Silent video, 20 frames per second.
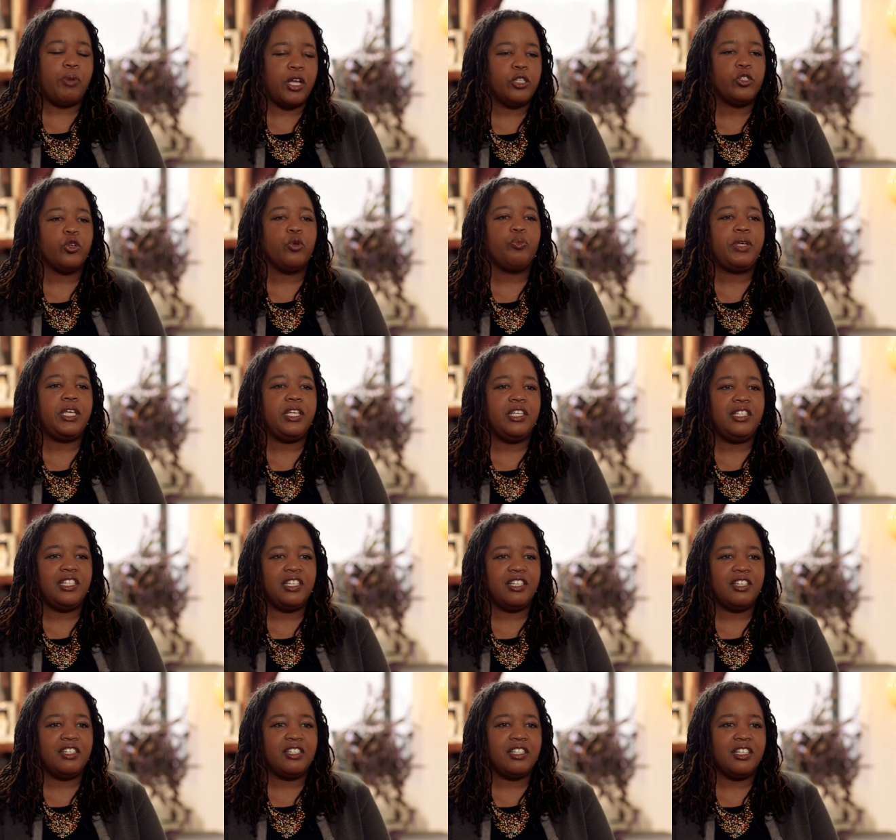puzzle
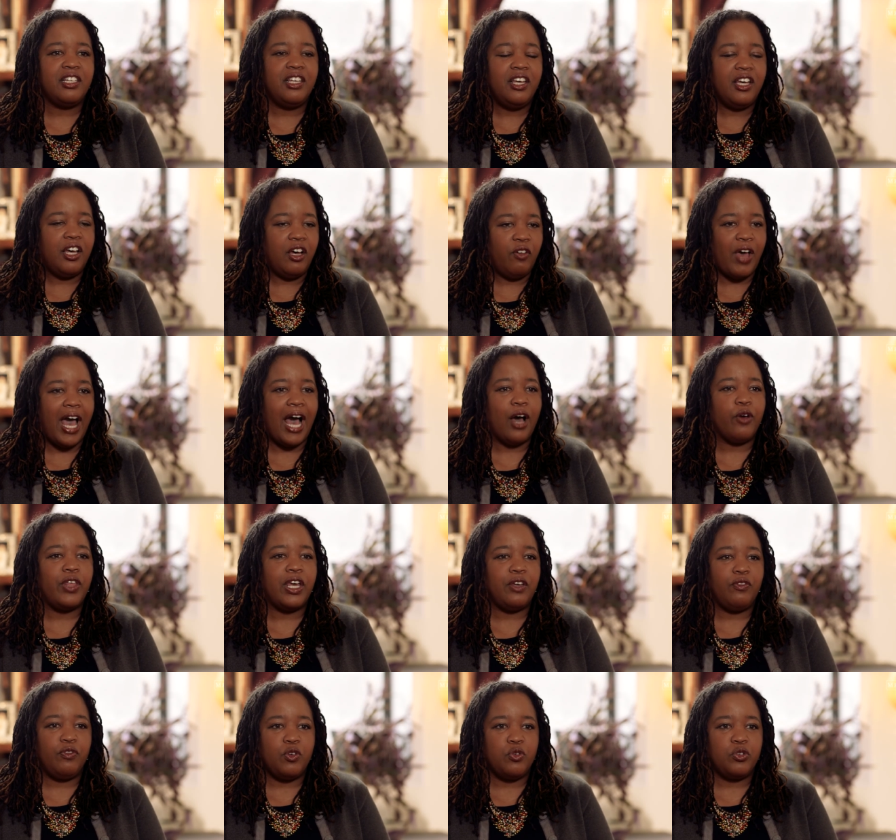pieces of how
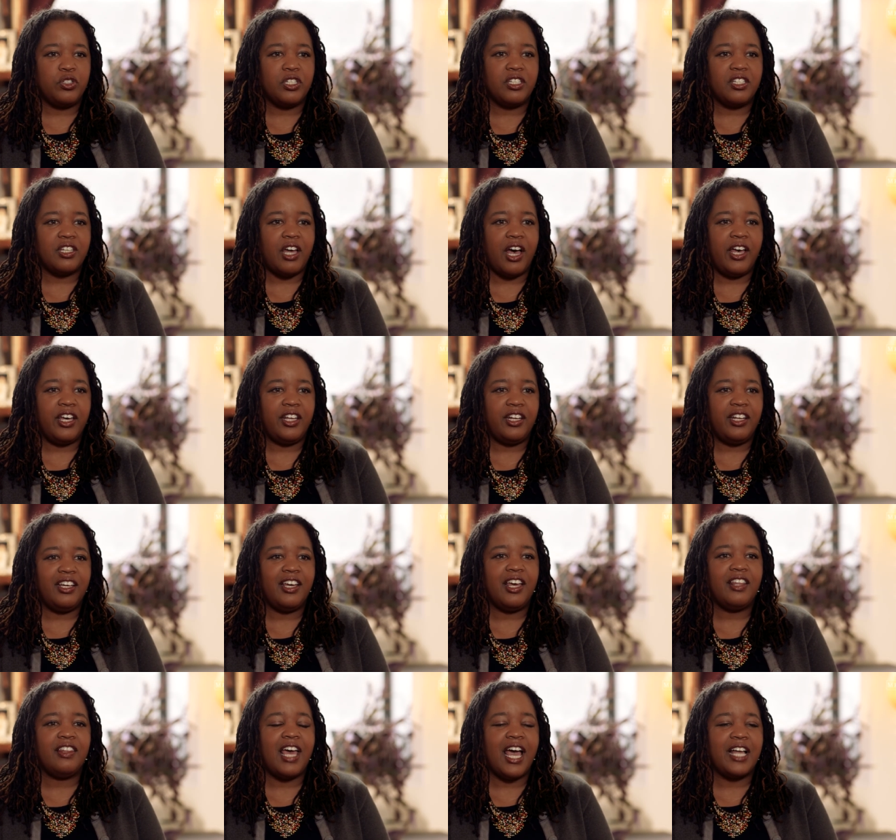they view society,
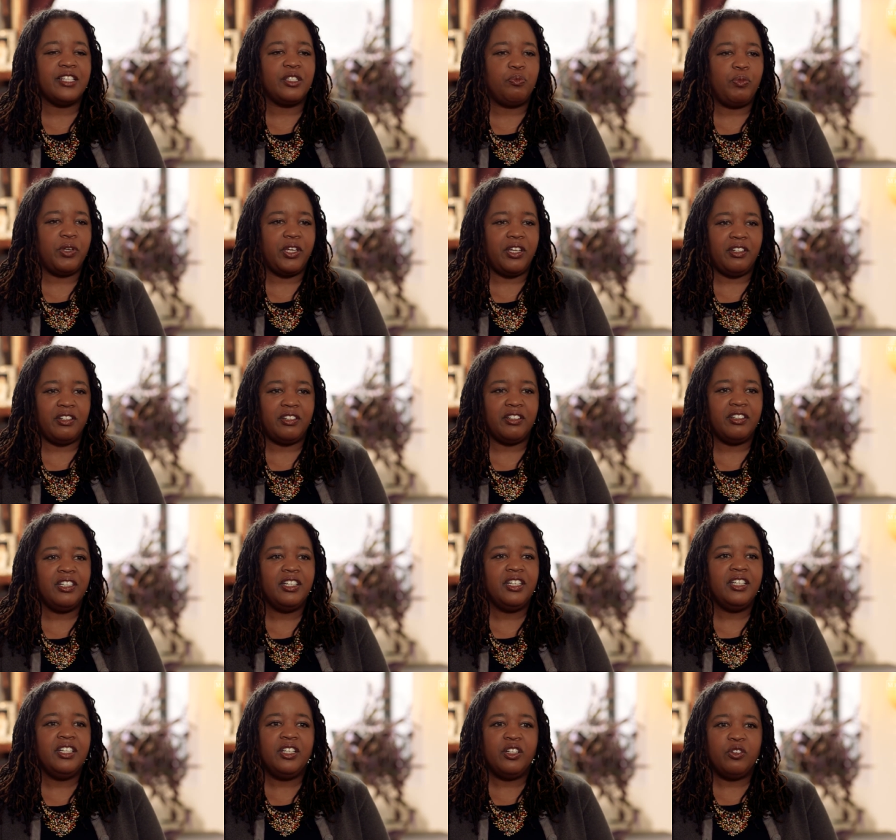and that's been
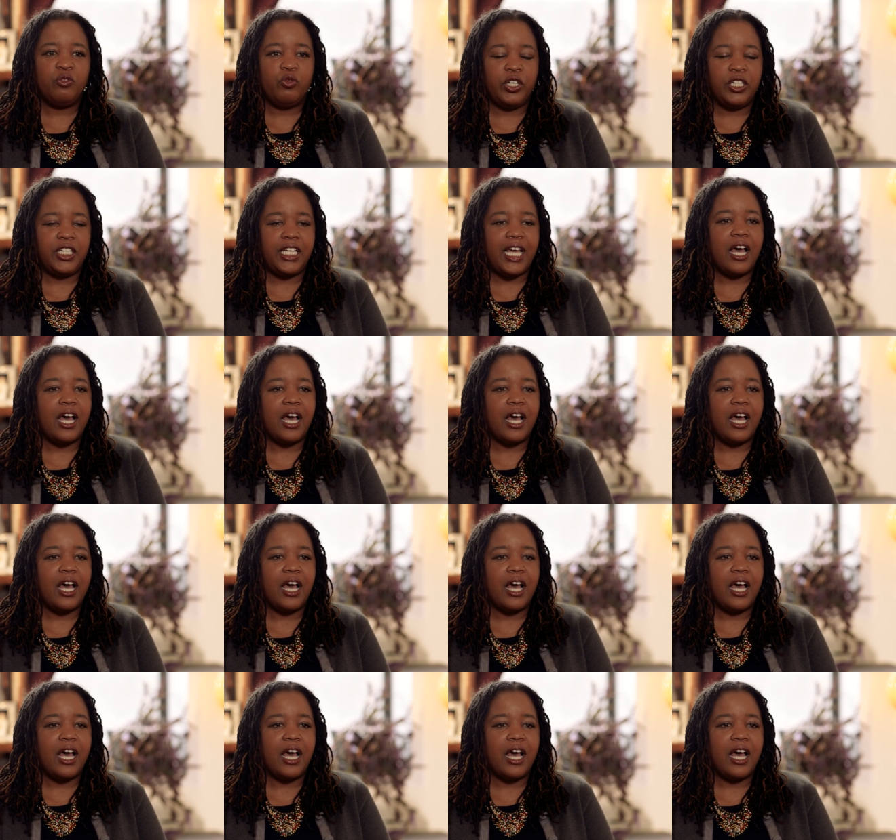really